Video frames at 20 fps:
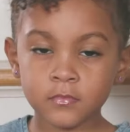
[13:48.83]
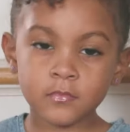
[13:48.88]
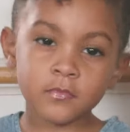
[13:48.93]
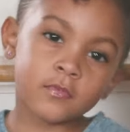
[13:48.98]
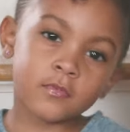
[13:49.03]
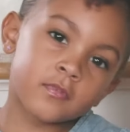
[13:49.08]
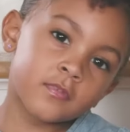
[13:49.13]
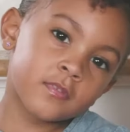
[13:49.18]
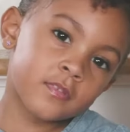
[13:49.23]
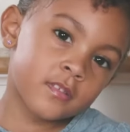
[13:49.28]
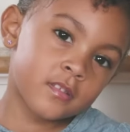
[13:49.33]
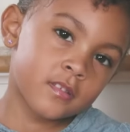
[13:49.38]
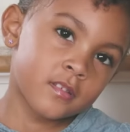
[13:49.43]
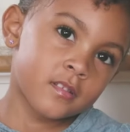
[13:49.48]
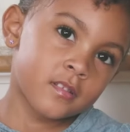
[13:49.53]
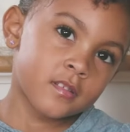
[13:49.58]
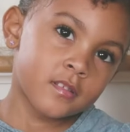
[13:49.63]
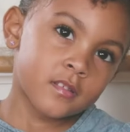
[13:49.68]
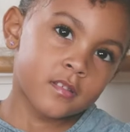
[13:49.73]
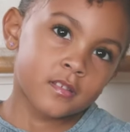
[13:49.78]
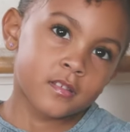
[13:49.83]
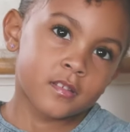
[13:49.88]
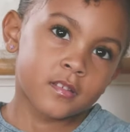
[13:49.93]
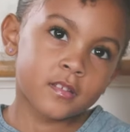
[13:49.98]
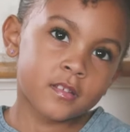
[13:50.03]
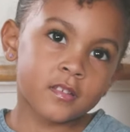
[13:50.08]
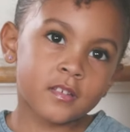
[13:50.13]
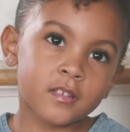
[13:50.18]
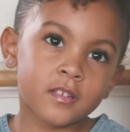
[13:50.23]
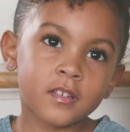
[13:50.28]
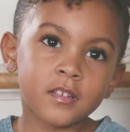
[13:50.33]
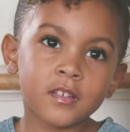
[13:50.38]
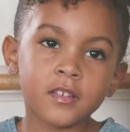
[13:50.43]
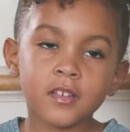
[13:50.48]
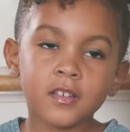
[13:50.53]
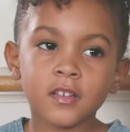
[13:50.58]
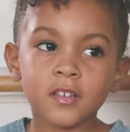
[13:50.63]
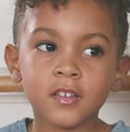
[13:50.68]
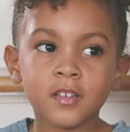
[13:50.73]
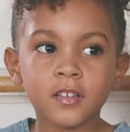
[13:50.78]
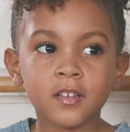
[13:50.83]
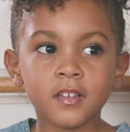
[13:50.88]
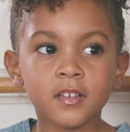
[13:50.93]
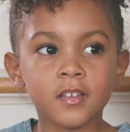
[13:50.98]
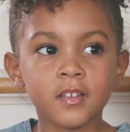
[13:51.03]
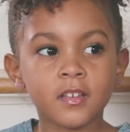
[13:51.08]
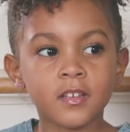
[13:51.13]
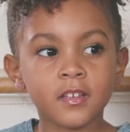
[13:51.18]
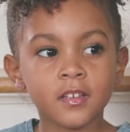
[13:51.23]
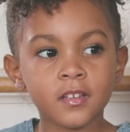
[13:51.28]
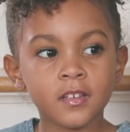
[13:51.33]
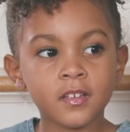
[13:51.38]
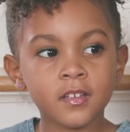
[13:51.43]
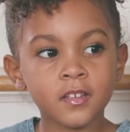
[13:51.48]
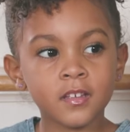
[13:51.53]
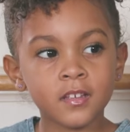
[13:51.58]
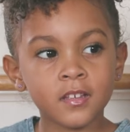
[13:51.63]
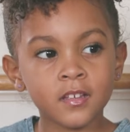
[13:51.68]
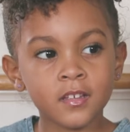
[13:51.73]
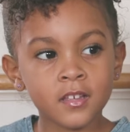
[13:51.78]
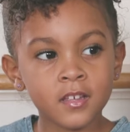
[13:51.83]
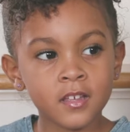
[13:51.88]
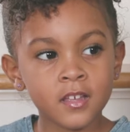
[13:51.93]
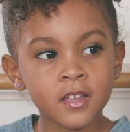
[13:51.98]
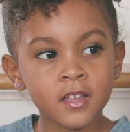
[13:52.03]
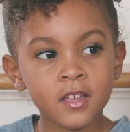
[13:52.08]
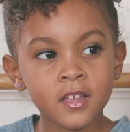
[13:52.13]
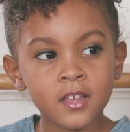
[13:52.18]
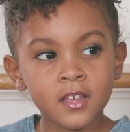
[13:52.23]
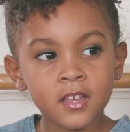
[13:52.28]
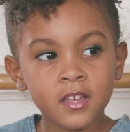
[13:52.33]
(not speaking)